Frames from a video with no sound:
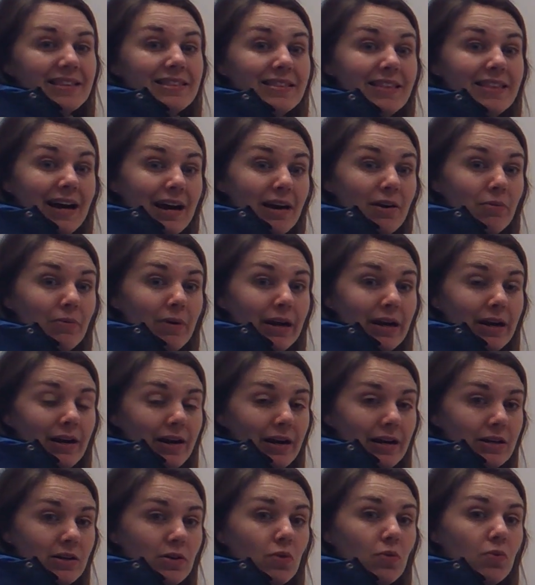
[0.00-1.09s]
that way
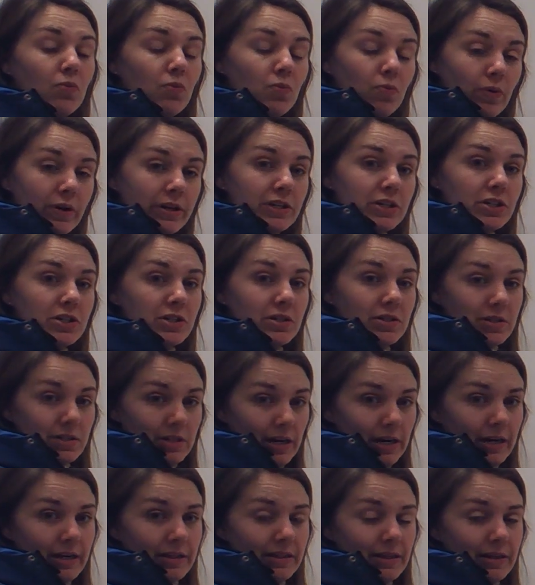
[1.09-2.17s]
I know which
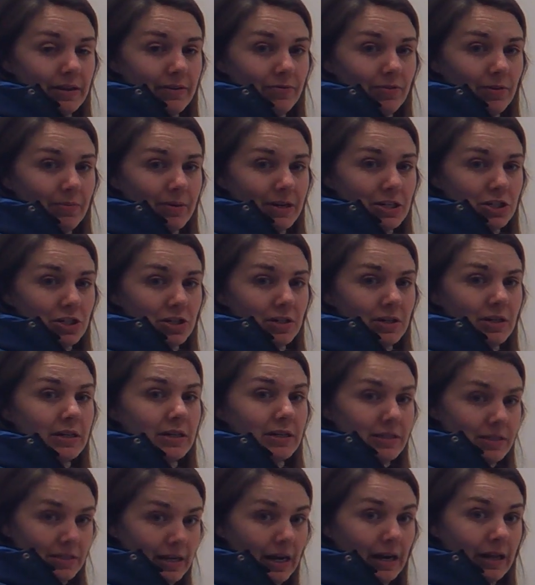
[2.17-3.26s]
side the information
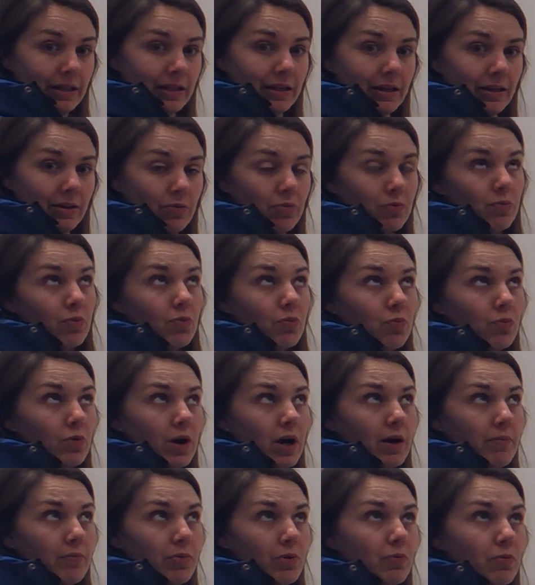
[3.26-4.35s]
is telling,
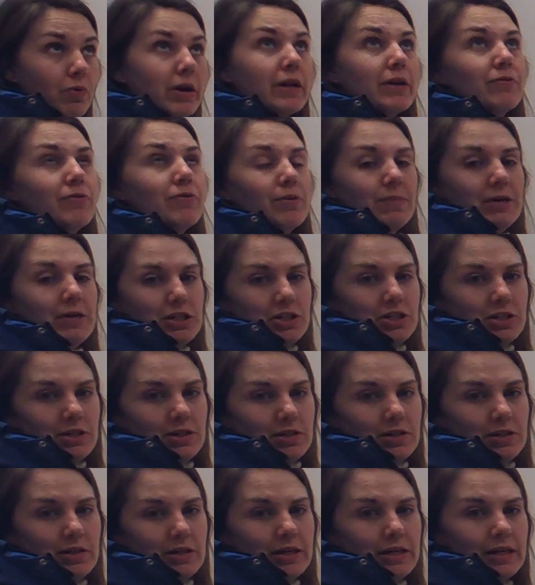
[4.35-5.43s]
what
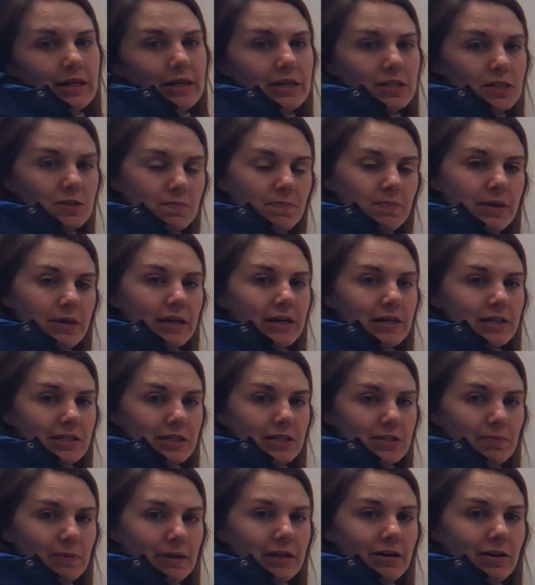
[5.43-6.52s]
information is being
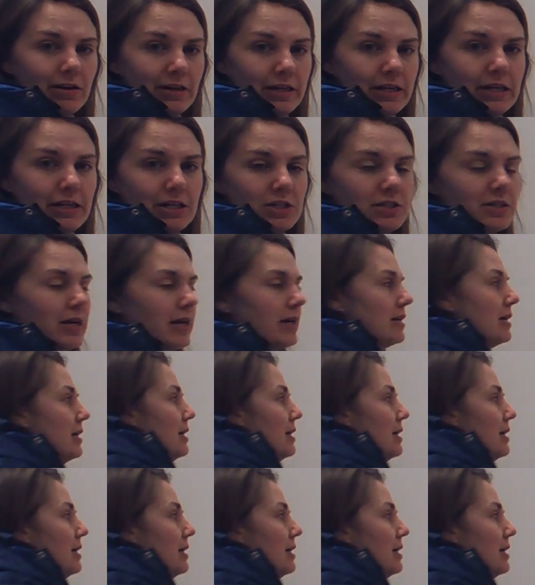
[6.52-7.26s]
displayed on each side.